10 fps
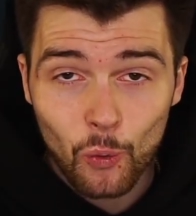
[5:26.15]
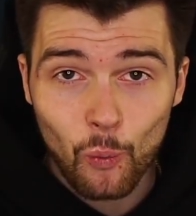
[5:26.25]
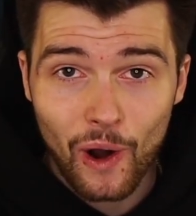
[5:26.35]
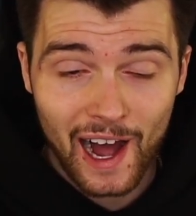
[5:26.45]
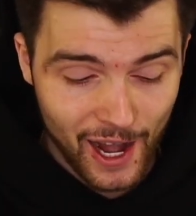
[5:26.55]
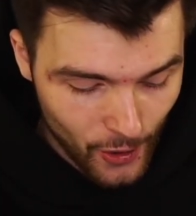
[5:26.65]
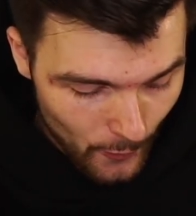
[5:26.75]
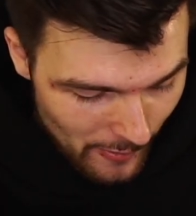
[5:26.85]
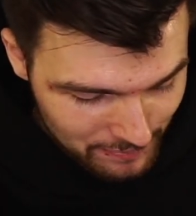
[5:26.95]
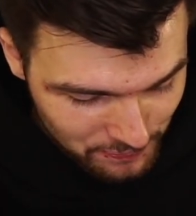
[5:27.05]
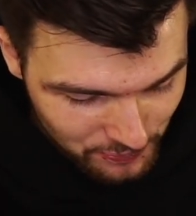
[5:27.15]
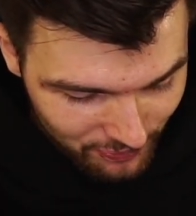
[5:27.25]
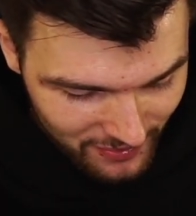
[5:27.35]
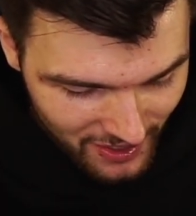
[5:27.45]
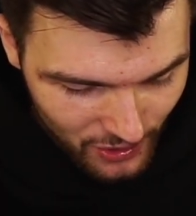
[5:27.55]
Wow.
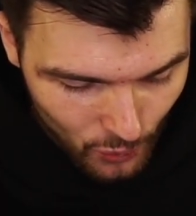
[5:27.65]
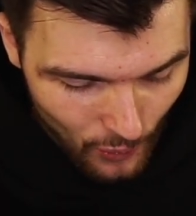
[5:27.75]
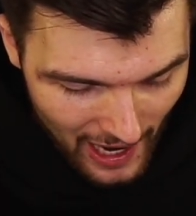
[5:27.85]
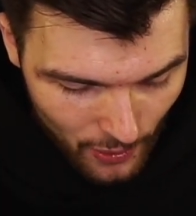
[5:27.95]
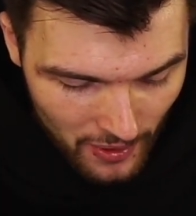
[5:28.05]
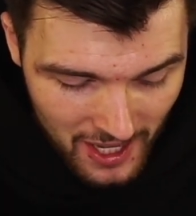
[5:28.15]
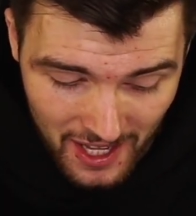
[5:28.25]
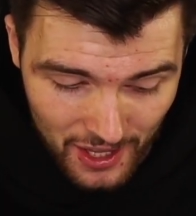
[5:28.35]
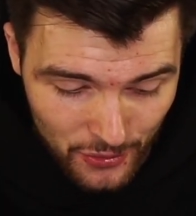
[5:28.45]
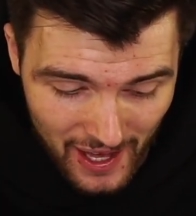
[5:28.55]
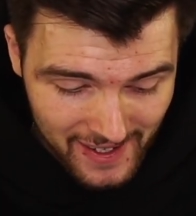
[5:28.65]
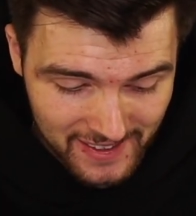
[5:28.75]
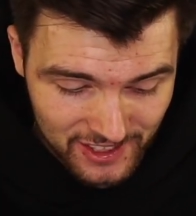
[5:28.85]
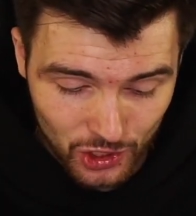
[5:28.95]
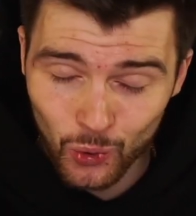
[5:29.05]
Wow. That
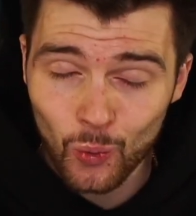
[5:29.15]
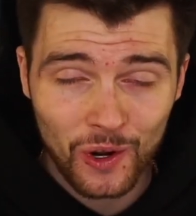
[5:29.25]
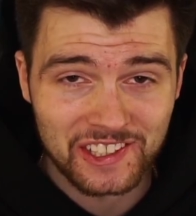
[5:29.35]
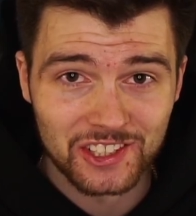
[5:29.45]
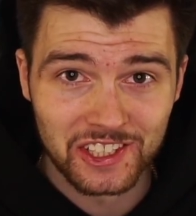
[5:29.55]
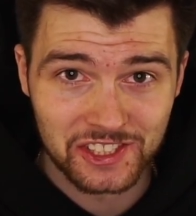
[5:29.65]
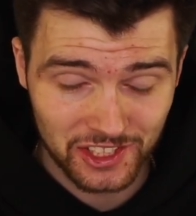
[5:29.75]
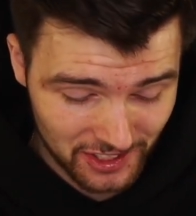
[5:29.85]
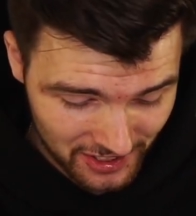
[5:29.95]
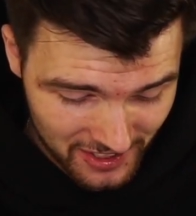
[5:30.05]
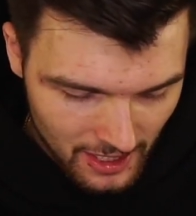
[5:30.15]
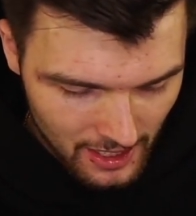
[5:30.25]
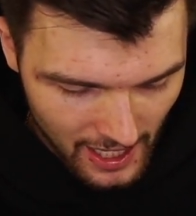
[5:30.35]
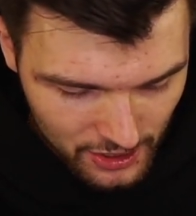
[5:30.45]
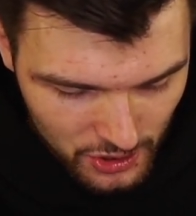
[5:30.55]
is quite delicious.
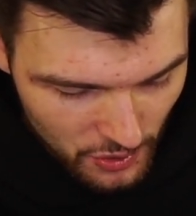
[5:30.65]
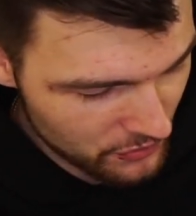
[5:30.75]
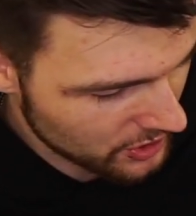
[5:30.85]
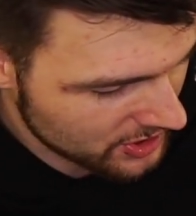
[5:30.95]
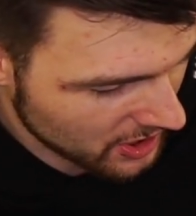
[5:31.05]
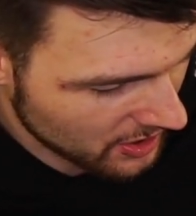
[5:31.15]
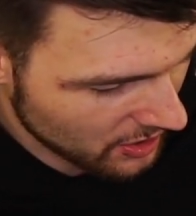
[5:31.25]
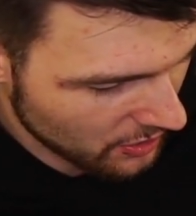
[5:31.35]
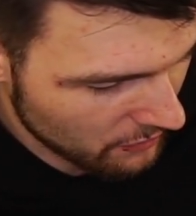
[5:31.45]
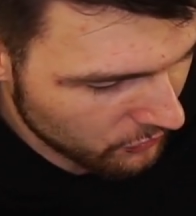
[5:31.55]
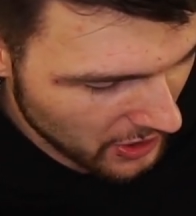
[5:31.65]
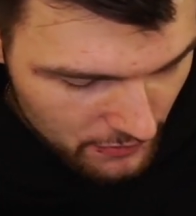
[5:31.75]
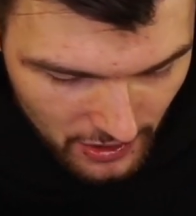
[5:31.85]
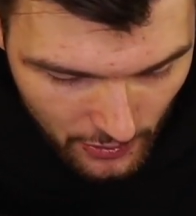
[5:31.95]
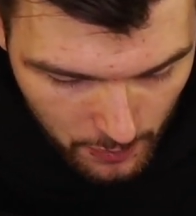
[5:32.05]
I don't know if there's the
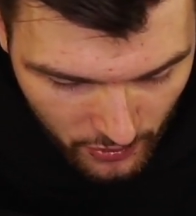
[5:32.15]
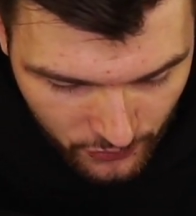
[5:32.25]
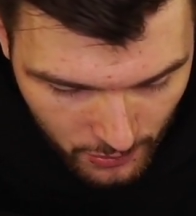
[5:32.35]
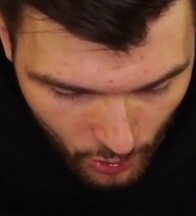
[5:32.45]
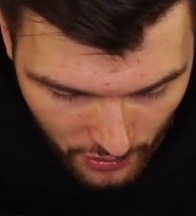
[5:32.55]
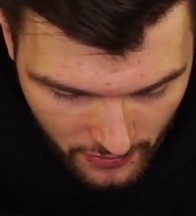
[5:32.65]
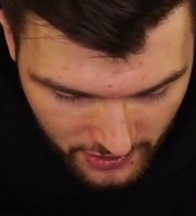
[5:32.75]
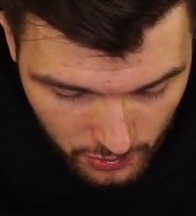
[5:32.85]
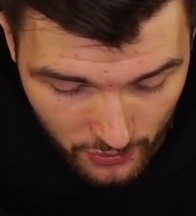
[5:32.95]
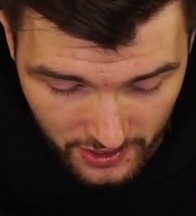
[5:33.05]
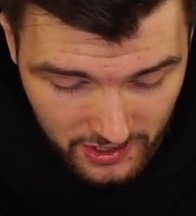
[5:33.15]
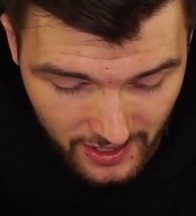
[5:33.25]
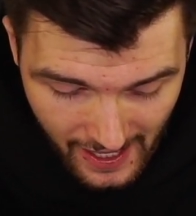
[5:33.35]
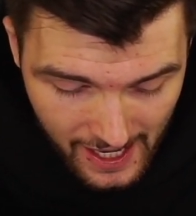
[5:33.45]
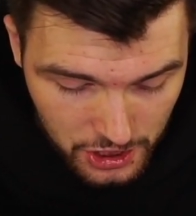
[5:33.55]
flavor I would prefer more than this one. This
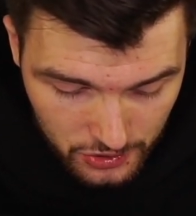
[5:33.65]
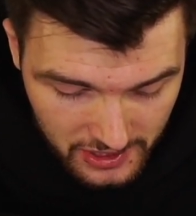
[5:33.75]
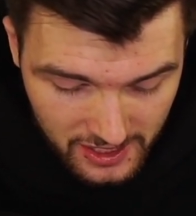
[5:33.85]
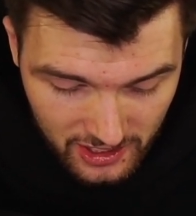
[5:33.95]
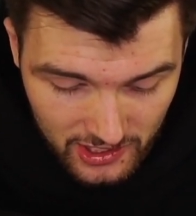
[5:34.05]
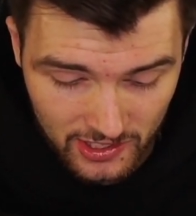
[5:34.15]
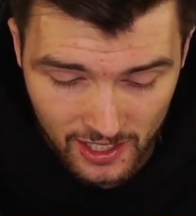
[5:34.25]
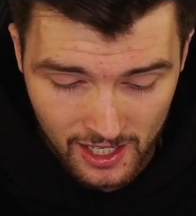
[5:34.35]
actually is,